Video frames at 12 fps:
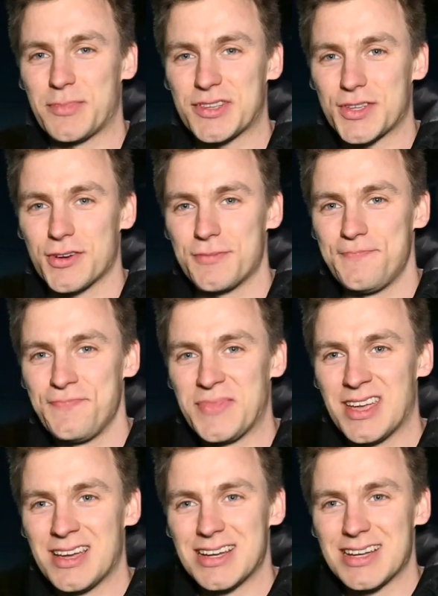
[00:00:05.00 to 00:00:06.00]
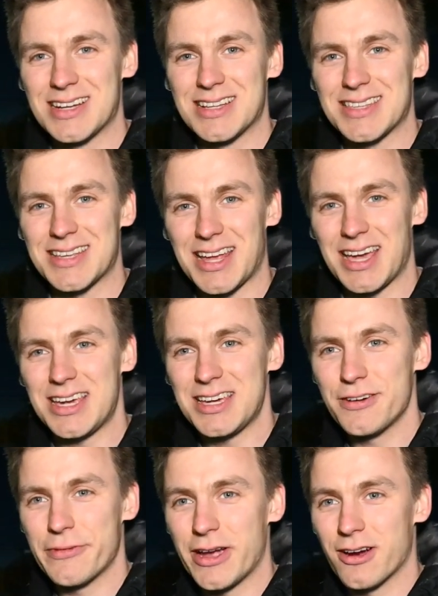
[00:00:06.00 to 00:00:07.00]
episode.
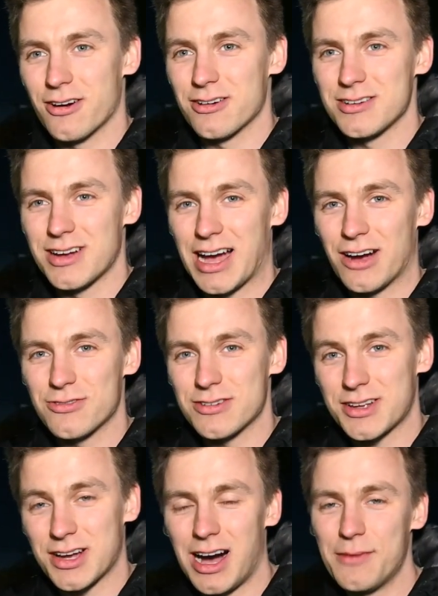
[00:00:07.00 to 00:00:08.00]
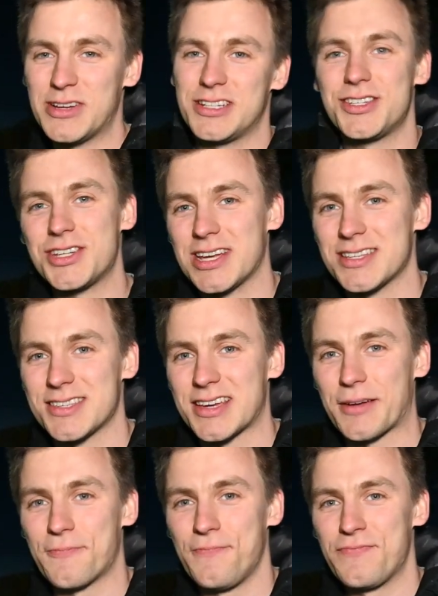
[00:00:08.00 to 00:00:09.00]
Today, we are out comet
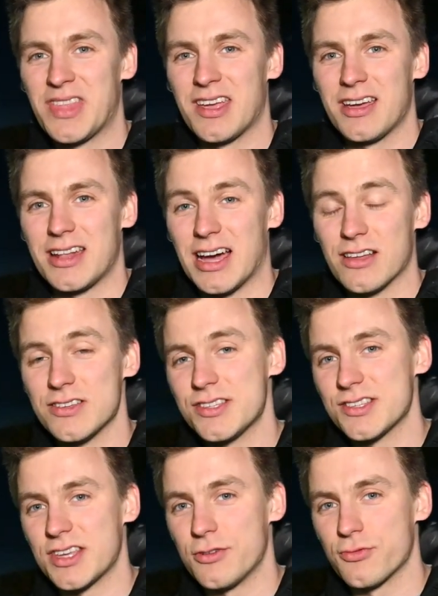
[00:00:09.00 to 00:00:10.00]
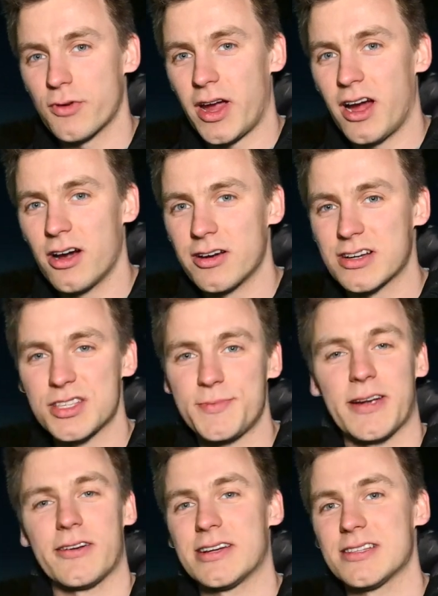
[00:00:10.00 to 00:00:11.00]
chasing. Now, this is a rare
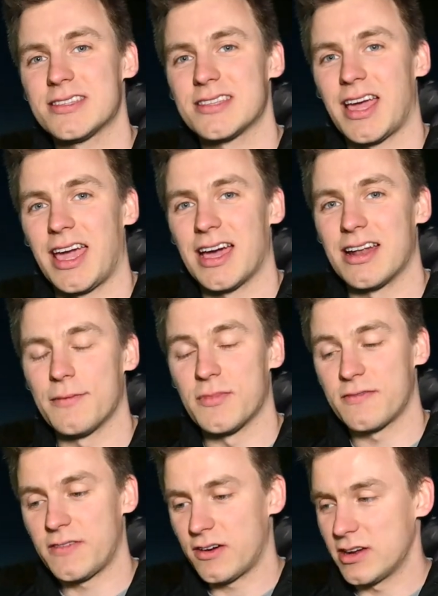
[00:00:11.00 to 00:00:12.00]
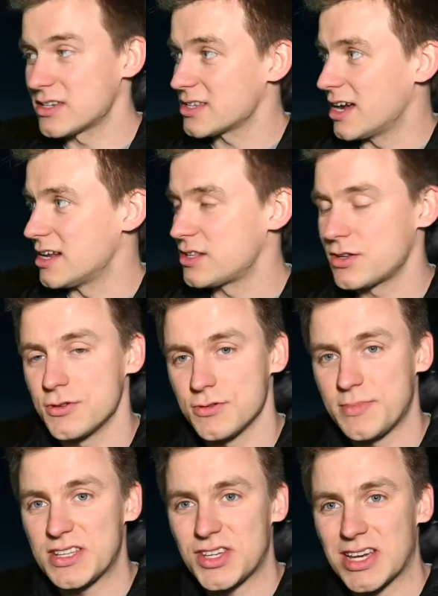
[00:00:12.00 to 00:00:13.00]
experience, and I'm very excited
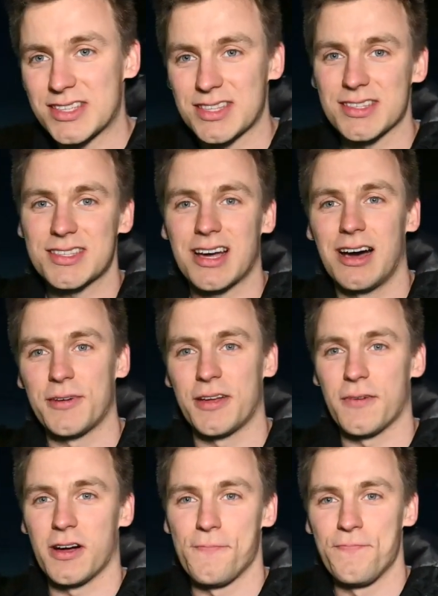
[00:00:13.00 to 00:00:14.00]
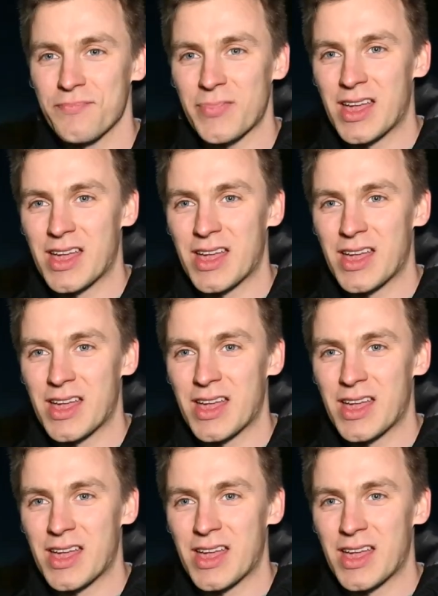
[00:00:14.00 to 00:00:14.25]
to be chasing this comet. Um,